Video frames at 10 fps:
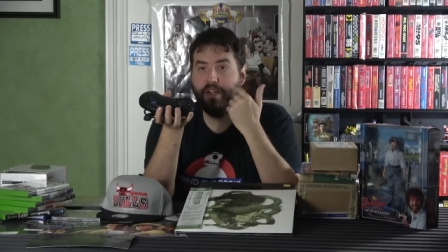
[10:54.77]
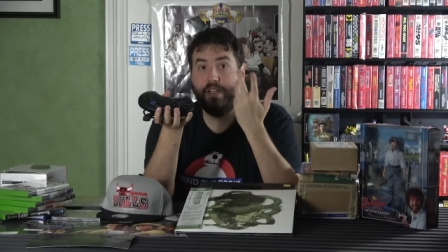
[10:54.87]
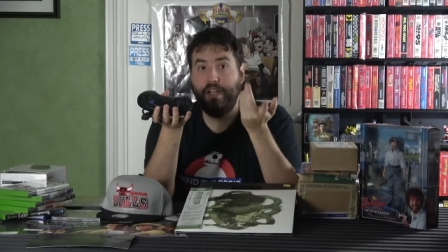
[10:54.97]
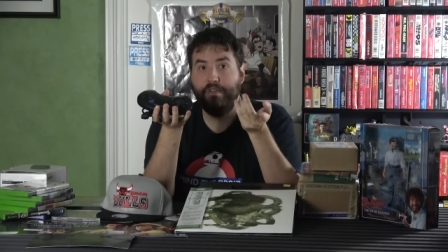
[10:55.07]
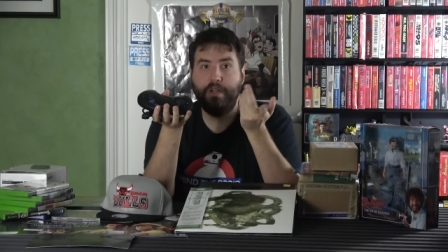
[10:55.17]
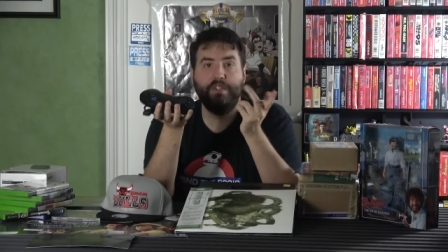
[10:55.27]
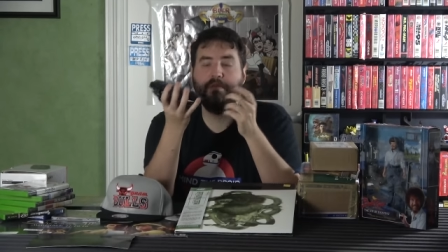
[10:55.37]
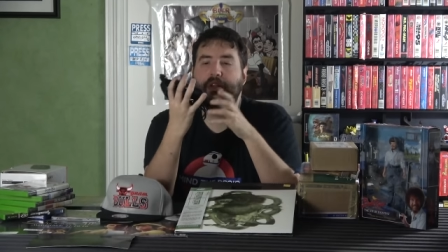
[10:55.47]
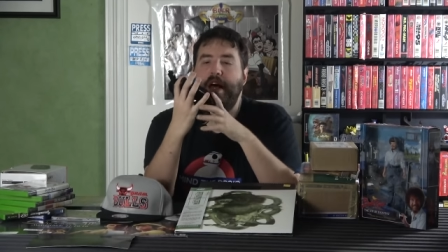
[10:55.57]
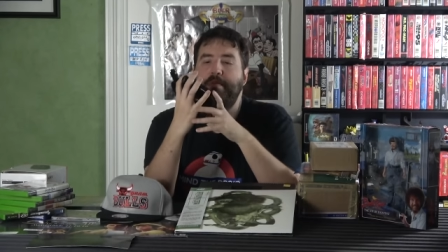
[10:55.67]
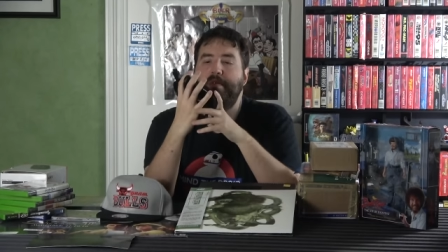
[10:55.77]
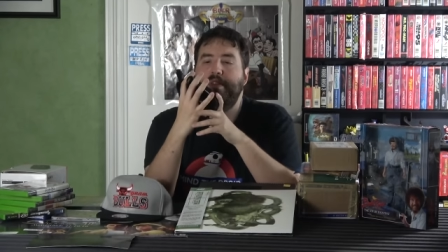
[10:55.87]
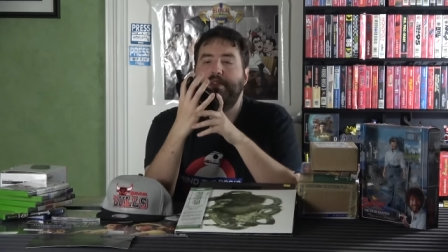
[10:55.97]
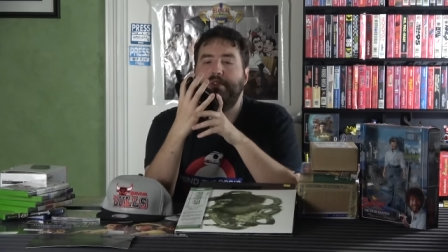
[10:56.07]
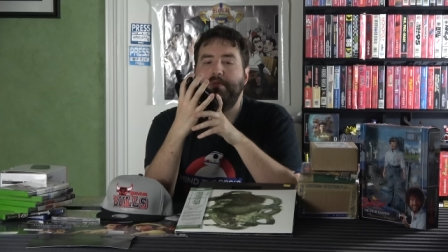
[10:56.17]
and I love it. It's in a lot of my
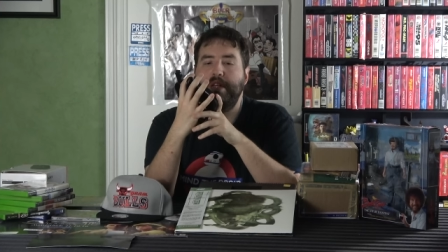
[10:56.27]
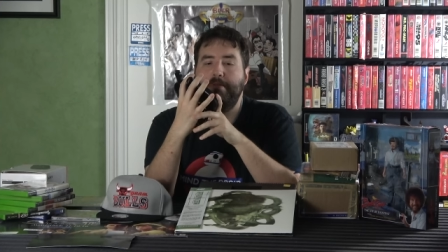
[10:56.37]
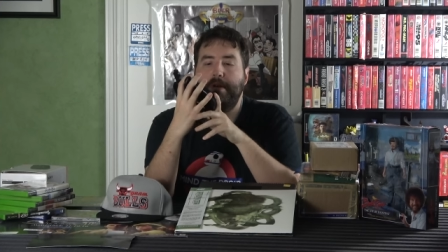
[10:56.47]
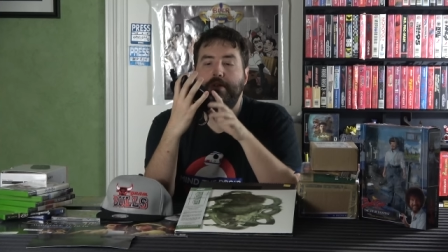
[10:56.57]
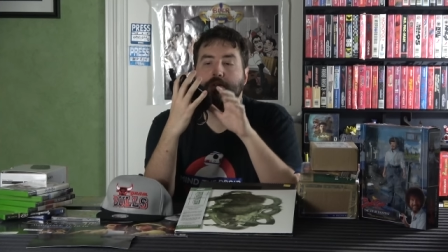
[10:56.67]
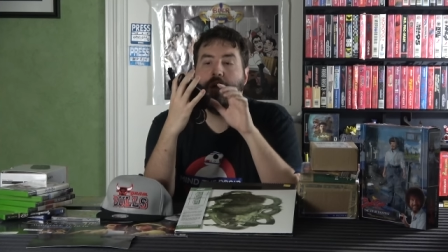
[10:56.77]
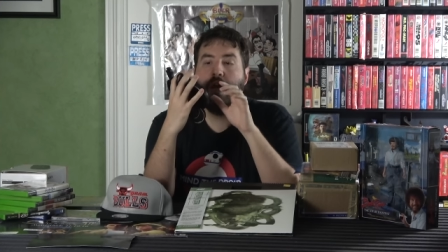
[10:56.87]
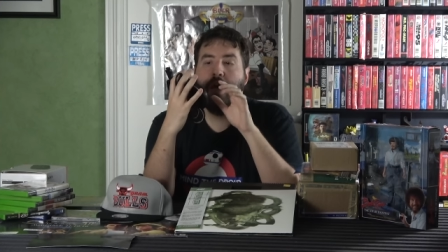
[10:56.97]
social media posts.